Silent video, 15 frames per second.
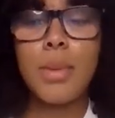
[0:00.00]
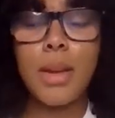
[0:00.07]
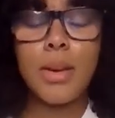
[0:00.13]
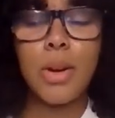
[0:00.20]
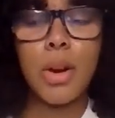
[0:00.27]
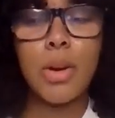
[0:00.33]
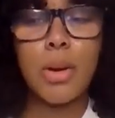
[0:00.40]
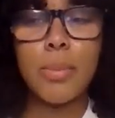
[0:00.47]
in
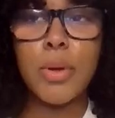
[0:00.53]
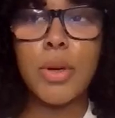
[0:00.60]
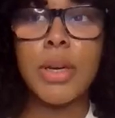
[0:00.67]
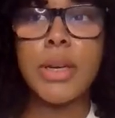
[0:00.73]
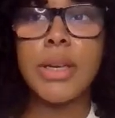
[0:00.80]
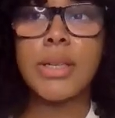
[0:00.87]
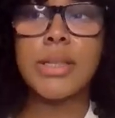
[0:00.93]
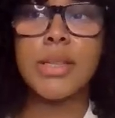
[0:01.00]
our
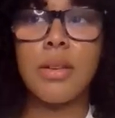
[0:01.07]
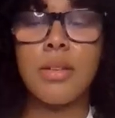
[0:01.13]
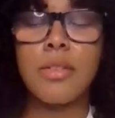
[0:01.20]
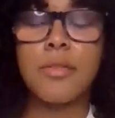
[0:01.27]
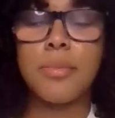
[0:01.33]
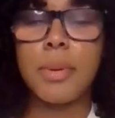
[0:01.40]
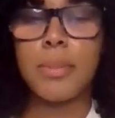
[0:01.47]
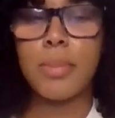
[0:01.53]
communities
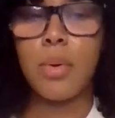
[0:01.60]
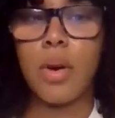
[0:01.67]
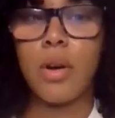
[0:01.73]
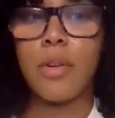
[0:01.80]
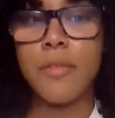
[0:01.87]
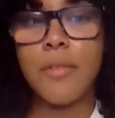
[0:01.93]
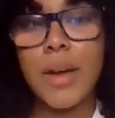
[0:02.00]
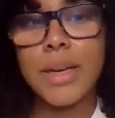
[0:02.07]
of people
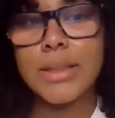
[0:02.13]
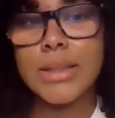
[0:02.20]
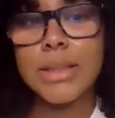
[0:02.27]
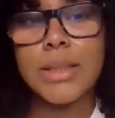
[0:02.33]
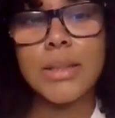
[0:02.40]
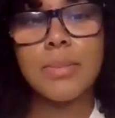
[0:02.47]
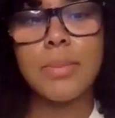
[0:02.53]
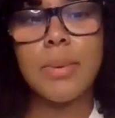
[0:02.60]

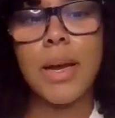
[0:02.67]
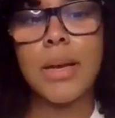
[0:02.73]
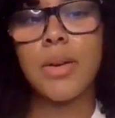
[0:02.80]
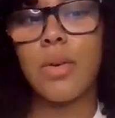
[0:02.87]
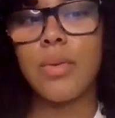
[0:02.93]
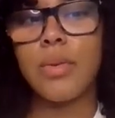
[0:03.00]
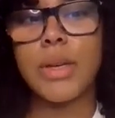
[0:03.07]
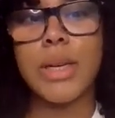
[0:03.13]
affected by
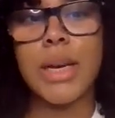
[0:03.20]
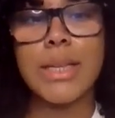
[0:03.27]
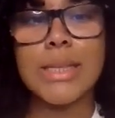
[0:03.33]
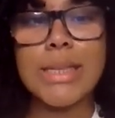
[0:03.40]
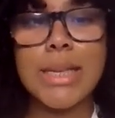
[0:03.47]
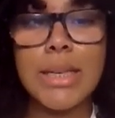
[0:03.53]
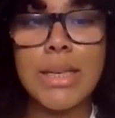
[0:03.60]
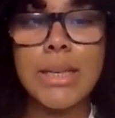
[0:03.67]

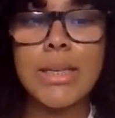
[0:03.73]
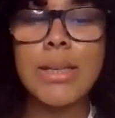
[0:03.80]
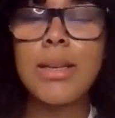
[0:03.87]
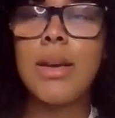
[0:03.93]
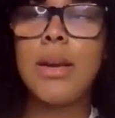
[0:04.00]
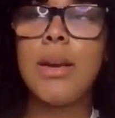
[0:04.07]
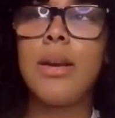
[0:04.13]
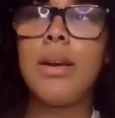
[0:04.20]
COVID-19.
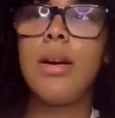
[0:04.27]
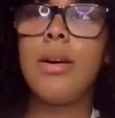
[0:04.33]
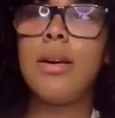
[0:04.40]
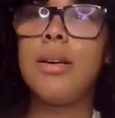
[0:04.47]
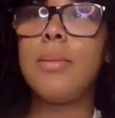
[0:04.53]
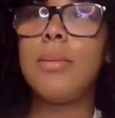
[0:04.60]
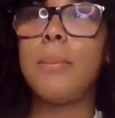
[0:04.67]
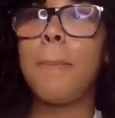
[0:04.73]

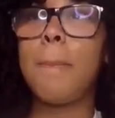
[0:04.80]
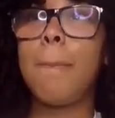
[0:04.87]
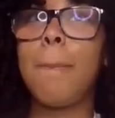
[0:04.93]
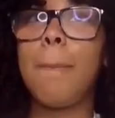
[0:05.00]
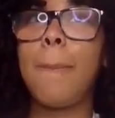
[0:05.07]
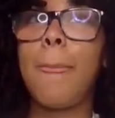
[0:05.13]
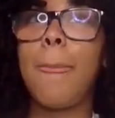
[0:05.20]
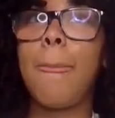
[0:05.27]
Um,
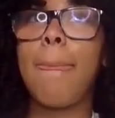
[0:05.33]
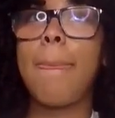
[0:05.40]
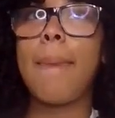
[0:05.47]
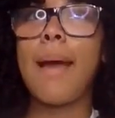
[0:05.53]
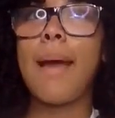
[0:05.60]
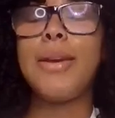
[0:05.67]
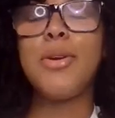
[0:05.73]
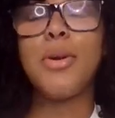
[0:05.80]

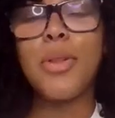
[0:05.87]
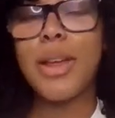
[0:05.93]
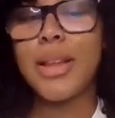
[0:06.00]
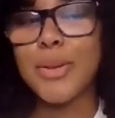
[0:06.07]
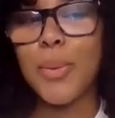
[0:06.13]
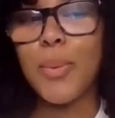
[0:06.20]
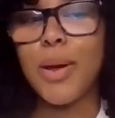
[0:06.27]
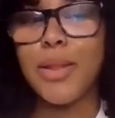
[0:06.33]
I know
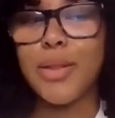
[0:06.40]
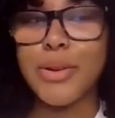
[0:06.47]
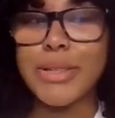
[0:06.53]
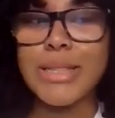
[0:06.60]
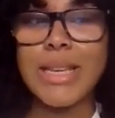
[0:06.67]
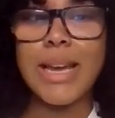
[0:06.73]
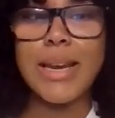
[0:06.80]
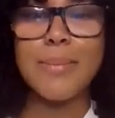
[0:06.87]
that the weather
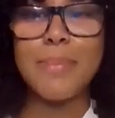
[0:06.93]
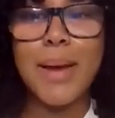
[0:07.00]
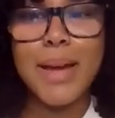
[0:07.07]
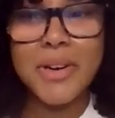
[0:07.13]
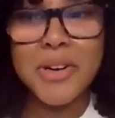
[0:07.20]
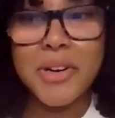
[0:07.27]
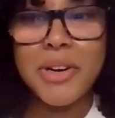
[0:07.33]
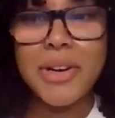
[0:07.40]
is getting
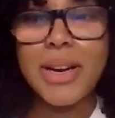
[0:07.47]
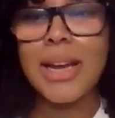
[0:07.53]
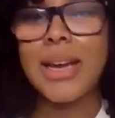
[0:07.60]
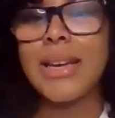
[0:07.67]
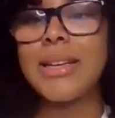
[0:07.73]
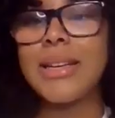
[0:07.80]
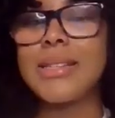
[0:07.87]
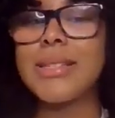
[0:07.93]
better
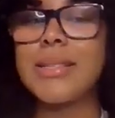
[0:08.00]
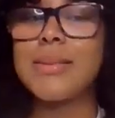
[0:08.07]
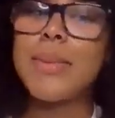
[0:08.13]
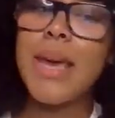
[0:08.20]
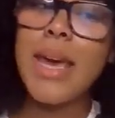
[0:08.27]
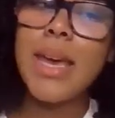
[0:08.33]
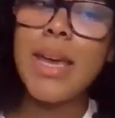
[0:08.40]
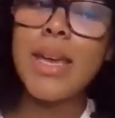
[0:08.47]
and it's
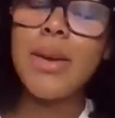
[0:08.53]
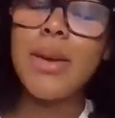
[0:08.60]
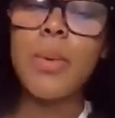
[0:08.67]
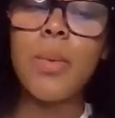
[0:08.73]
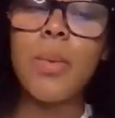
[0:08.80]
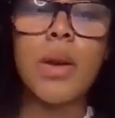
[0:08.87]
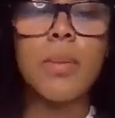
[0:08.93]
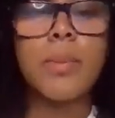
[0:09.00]
May and we
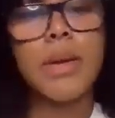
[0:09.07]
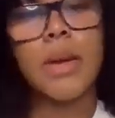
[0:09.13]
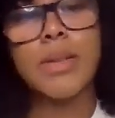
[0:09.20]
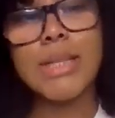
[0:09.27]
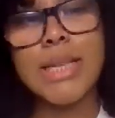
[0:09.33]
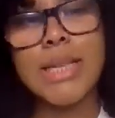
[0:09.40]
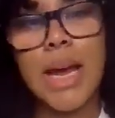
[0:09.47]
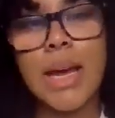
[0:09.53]
want to be
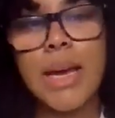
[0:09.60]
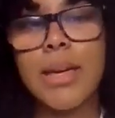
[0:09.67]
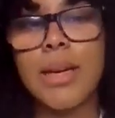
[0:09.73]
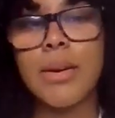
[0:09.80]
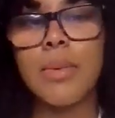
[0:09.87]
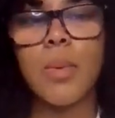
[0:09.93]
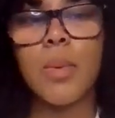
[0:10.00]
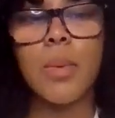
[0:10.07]
outside
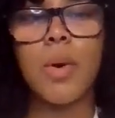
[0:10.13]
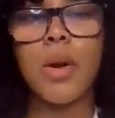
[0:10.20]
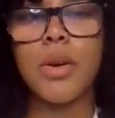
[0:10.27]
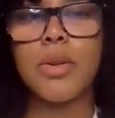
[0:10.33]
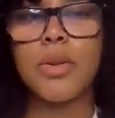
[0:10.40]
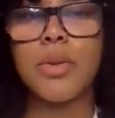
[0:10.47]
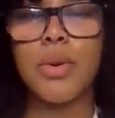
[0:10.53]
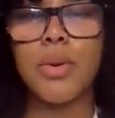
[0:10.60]
and we want
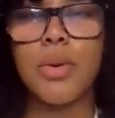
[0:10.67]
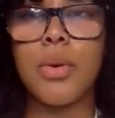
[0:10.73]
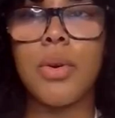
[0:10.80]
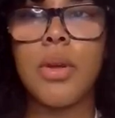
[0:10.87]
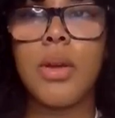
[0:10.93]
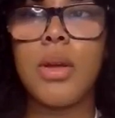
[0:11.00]
to,